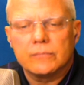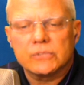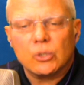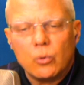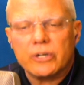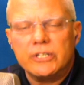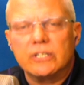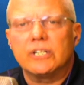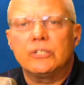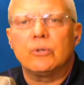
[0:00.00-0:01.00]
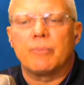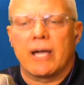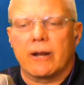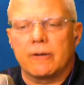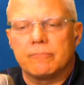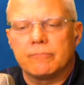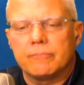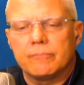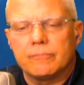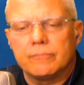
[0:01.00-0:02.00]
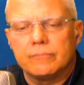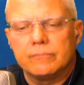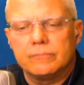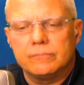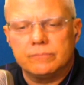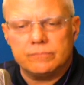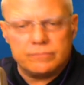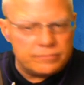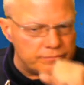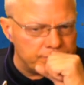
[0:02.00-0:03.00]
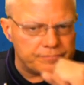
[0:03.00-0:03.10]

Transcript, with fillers: So what are you going to do about it?